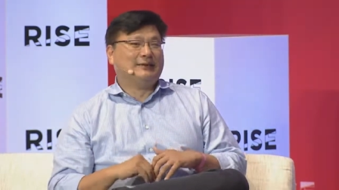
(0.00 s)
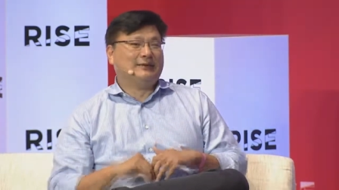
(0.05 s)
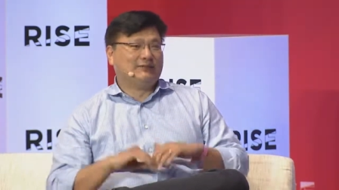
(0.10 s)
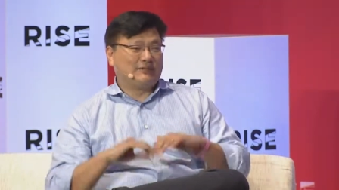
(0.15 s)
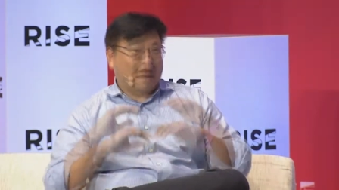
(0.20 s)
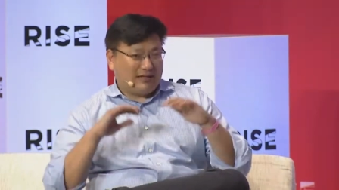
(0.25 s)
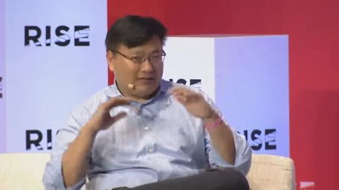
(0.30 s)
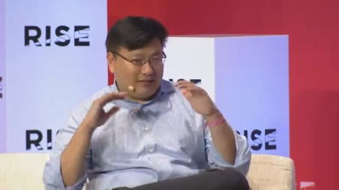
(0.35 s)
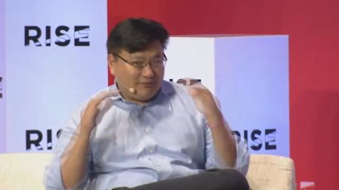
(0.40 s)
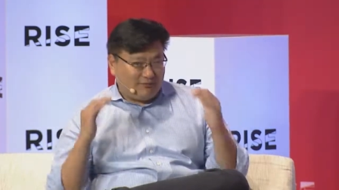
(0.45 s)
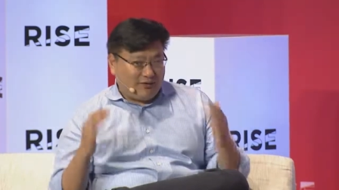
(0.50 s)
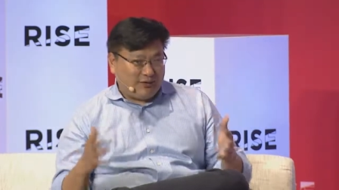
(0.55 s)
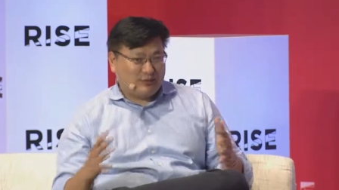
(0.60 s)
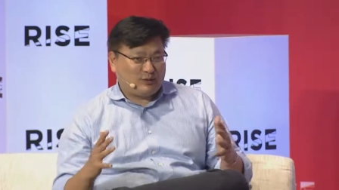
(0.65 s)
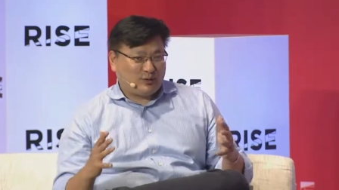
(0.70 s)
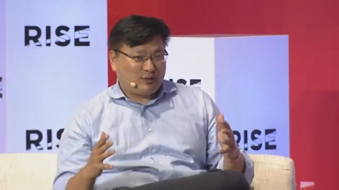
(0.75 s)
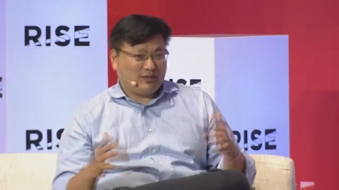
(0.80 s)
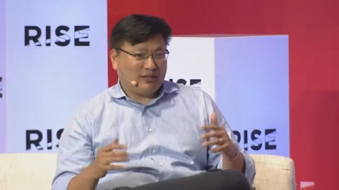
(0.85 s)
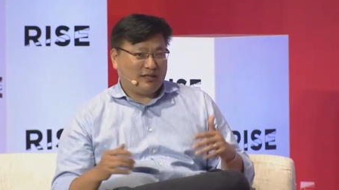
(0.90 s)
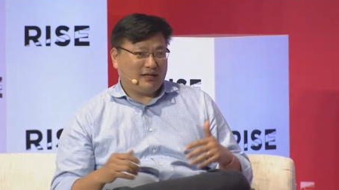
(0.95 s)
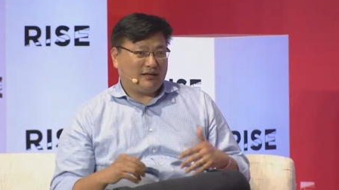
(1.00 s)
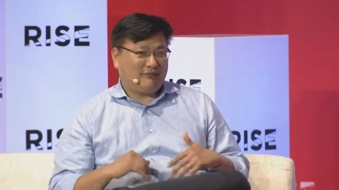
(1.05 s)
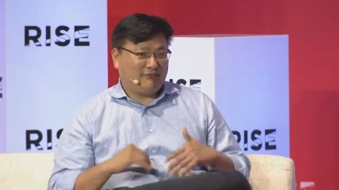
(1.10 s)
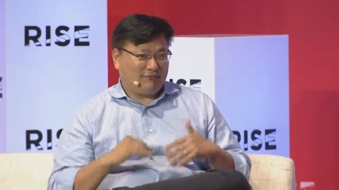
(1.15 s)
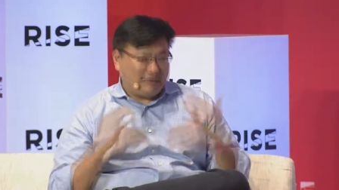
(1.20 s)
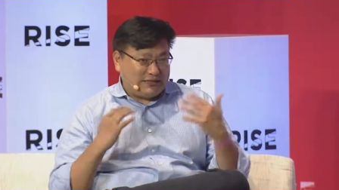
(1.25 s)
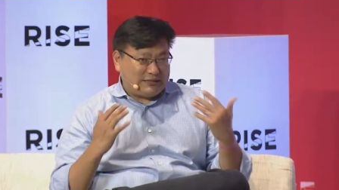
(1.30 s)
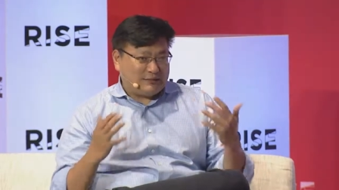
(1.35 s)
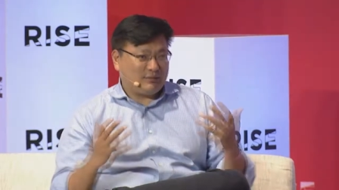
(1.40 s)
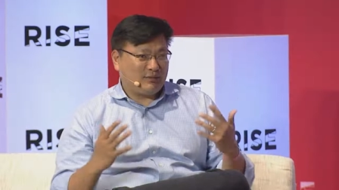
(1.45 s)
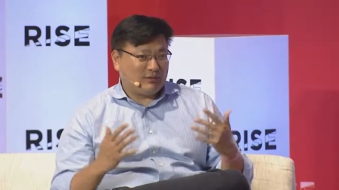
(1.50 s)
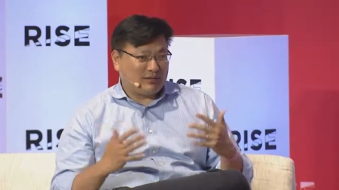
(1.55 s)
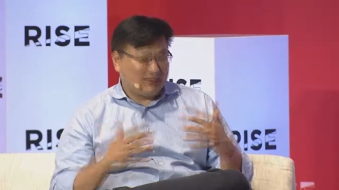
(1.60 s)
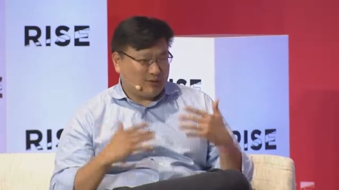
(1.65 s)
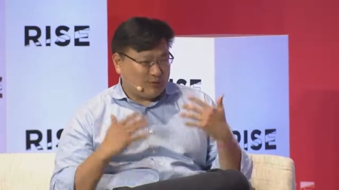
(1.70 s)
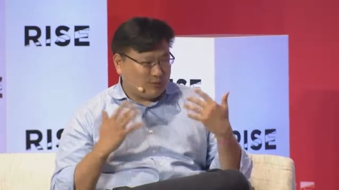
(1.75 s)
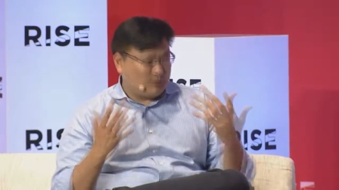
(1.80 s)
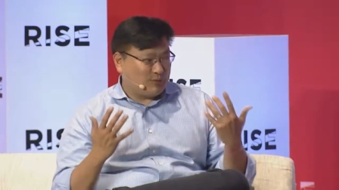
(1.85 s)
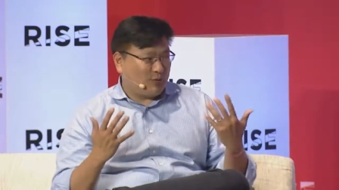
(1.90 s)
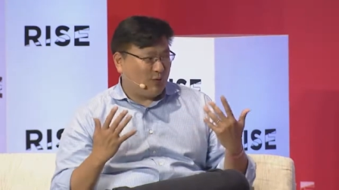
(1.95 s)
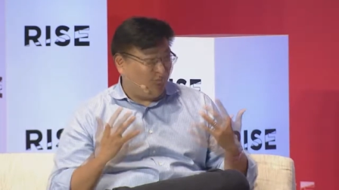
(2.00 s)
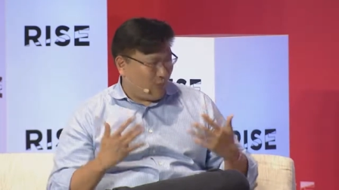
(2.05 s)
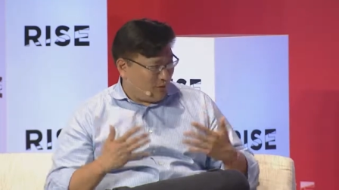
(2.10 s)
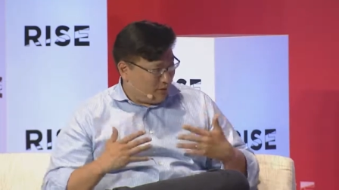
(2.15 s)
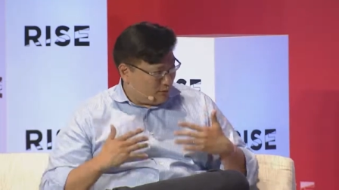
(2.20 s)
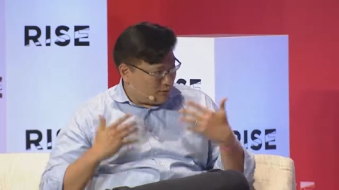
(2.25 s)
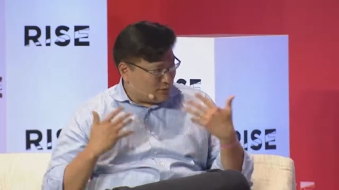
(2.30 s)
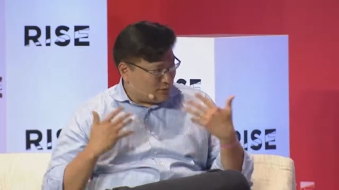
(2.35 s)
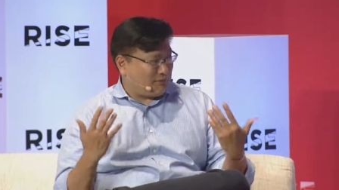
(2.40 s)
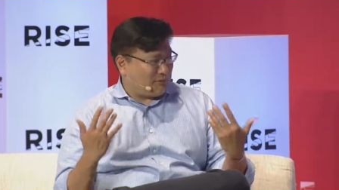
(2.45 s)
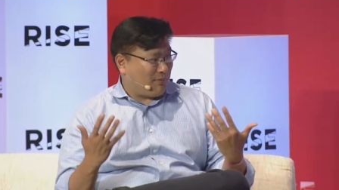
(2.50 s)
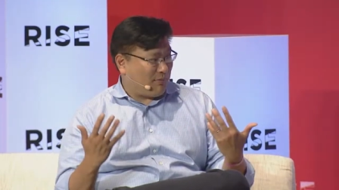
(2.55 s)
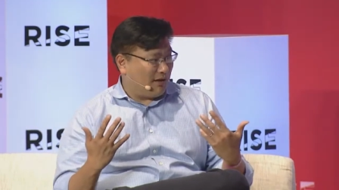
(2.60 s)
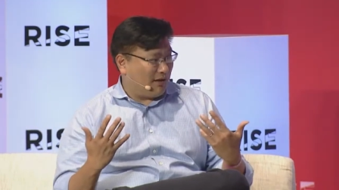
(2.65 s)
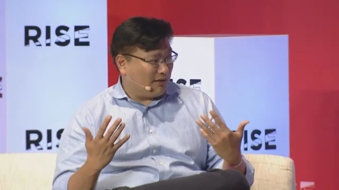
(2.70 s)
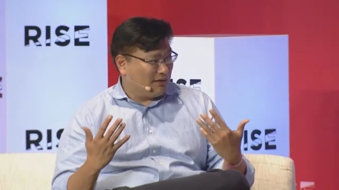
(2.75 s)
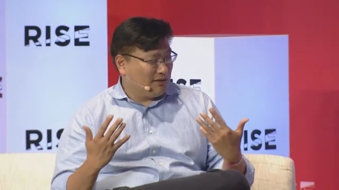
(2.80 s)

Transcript: that eventually Facebook and Google will respond